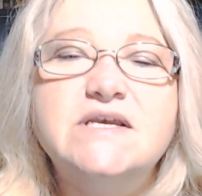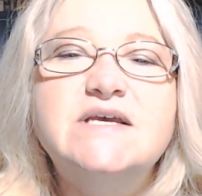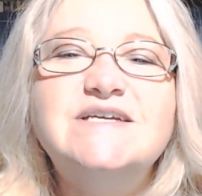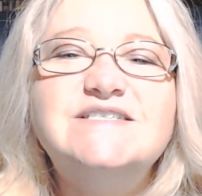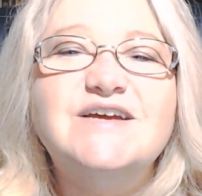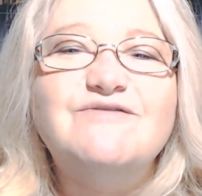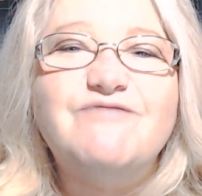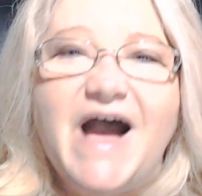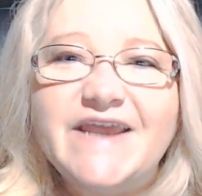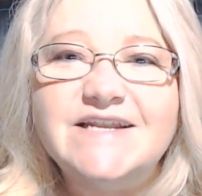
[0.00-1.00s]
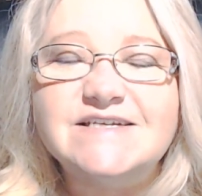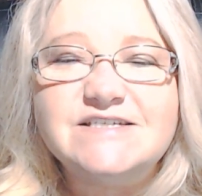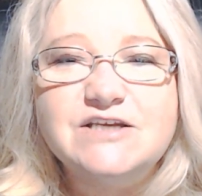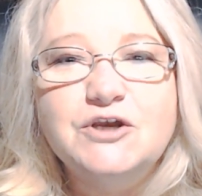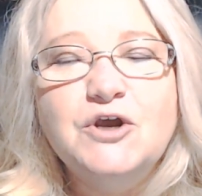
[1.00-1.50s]
divide us.
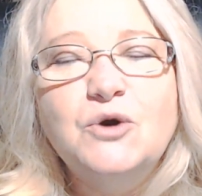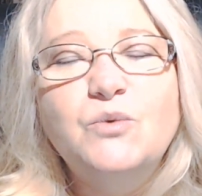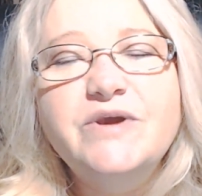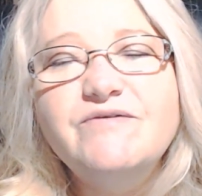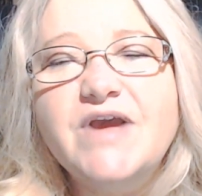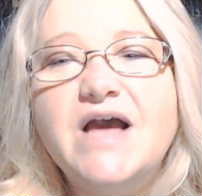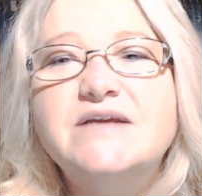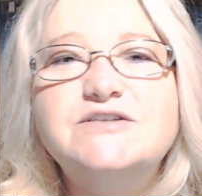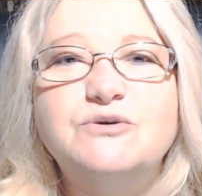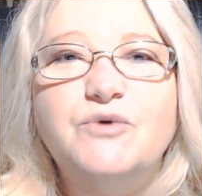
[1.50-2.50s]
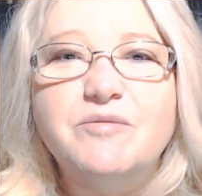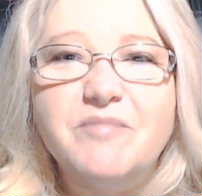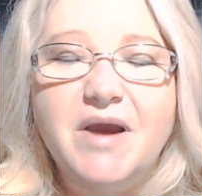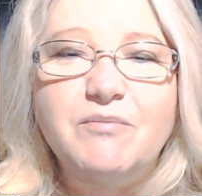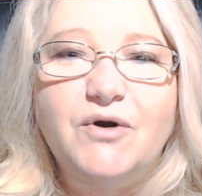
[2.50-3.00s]
We've got to
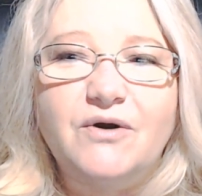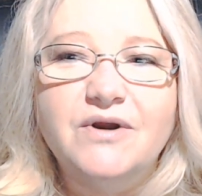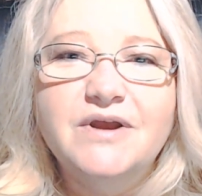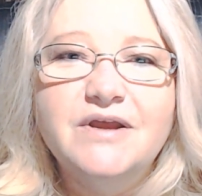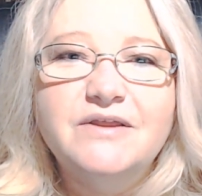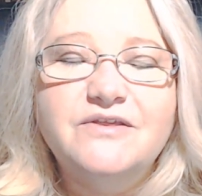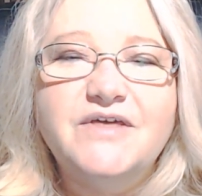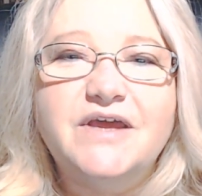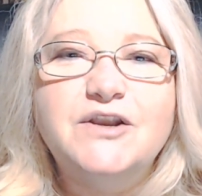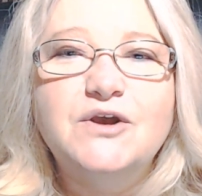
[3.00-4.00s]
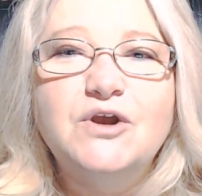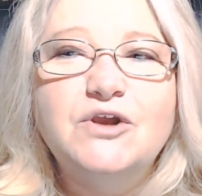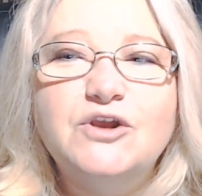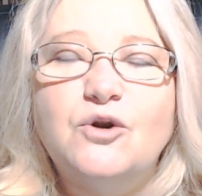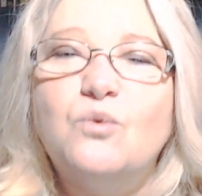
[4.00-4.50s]
remember that,
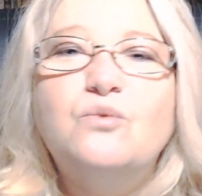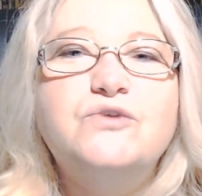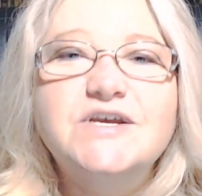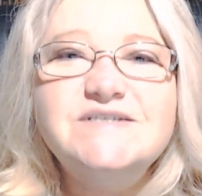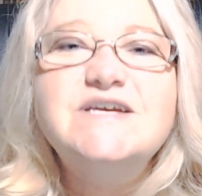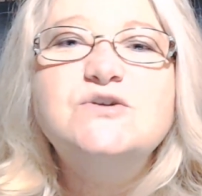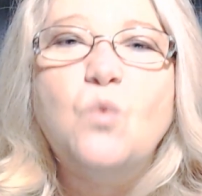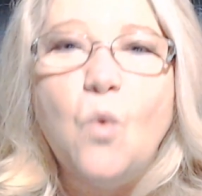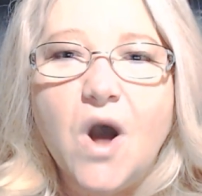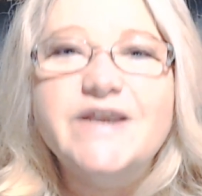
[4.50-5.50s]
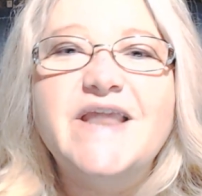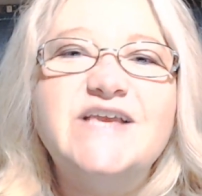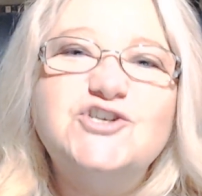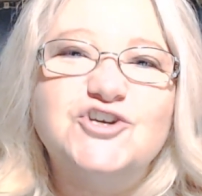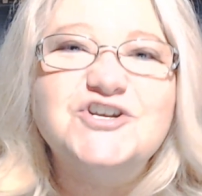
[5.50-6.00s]
this is one
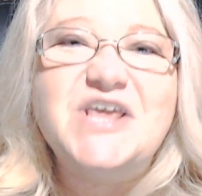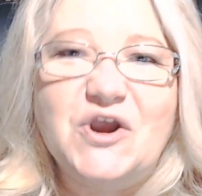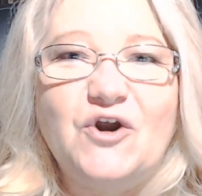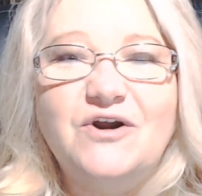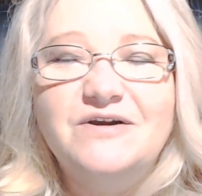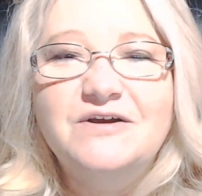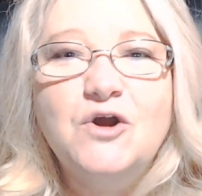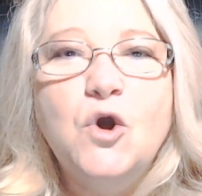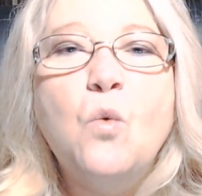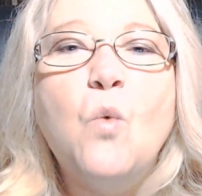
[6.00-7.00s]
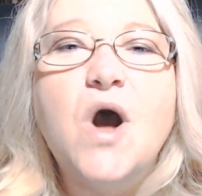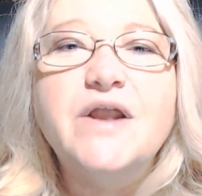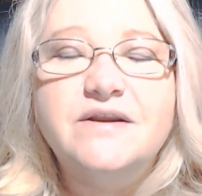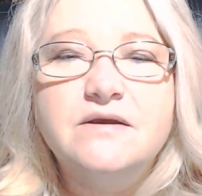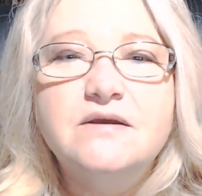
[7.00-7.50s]
nation here. One.
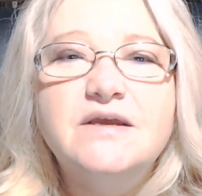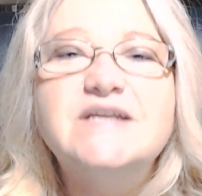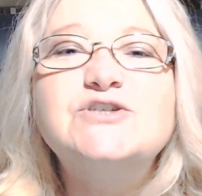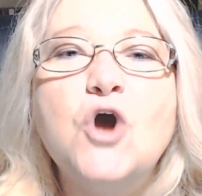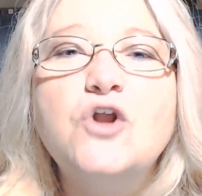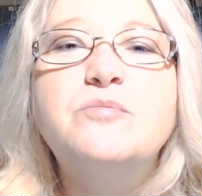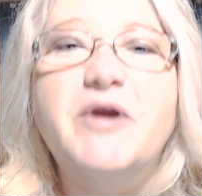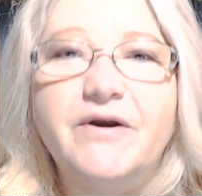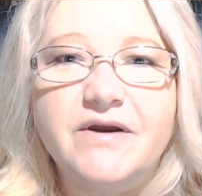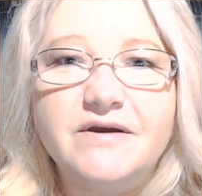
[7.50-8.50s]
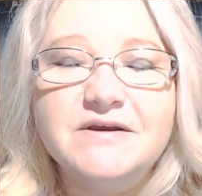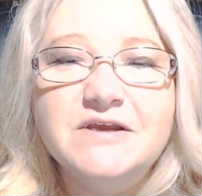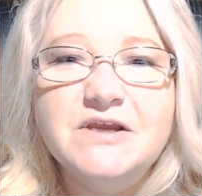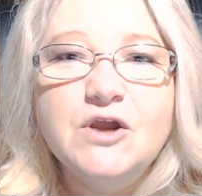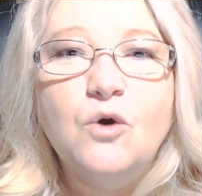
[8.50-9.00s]
It's called America.
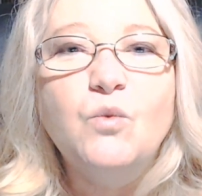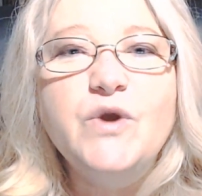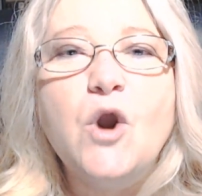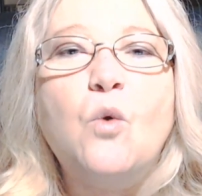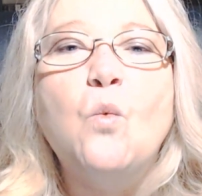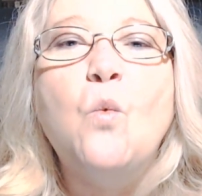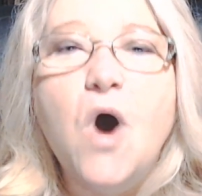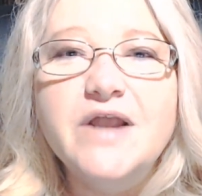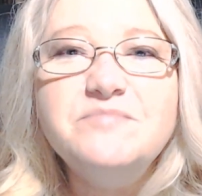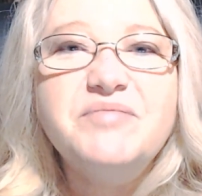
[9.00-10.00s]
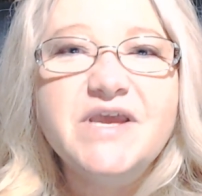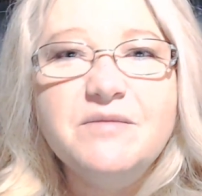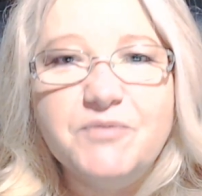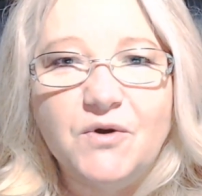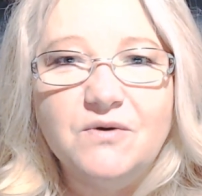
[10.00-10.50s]
We are one people.